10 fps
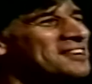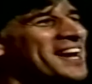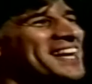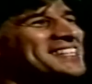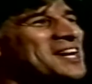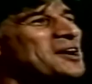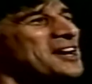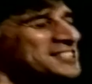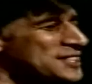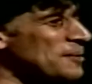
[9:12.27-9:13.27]
right?
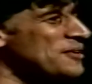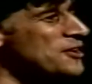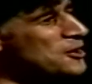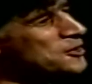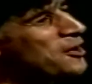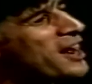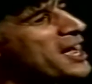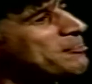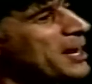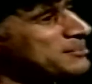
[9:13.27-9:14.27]
Some of you are
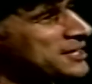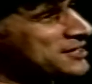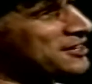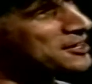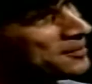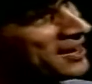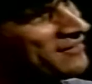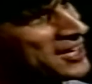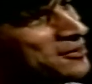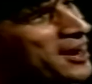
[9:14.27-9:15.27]
quiet Baptists, are you? Do we have
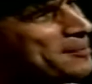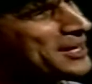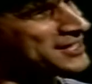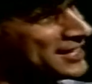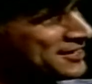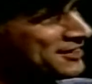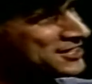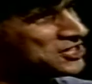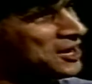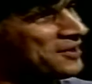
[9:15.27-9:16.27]
any quiet Baptists? Let's have
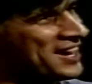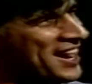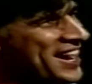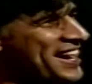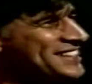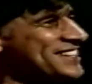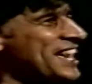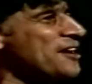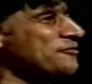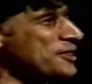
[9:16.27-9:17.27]
a show and
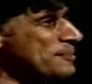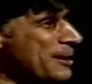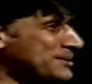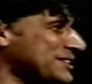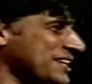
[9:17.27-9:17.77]
count for the Baptists